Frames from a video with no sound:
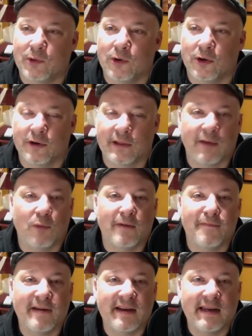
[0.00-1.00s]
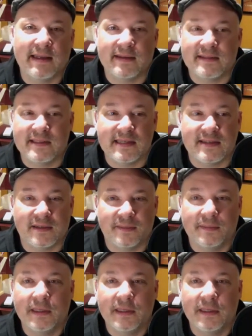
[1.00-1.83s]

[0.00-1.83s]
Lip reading: or that one funding system,